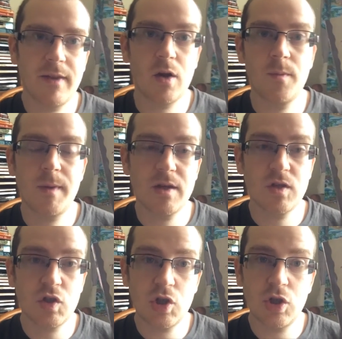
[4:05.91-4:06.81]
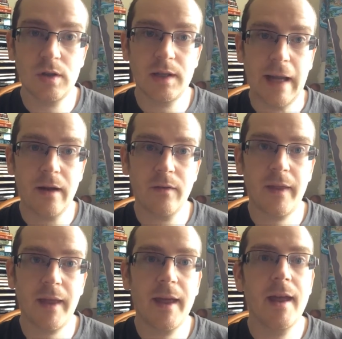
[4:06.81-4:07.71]
And there could be a student out
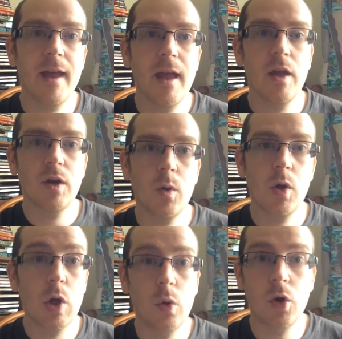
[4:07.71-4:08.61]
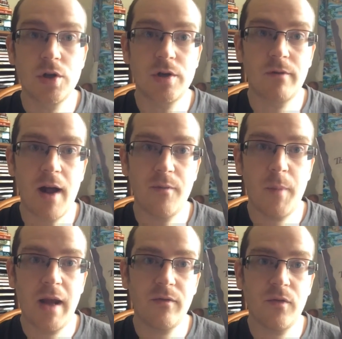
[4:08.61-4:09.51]
there, you know, who could derive
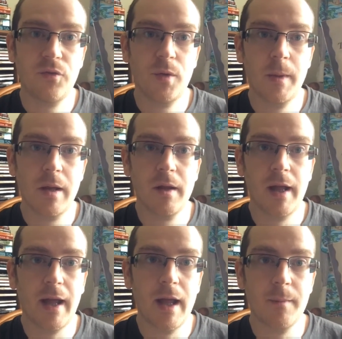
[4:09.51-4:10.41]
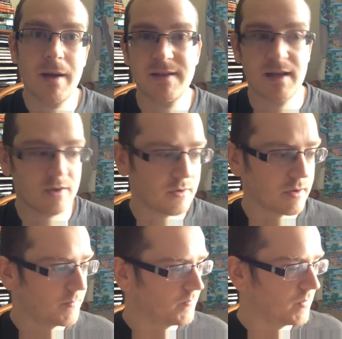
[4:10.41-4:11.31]
benefit from it,
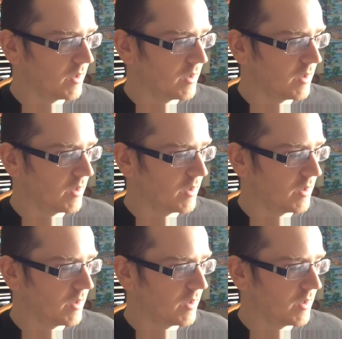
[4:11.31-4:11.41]
etc.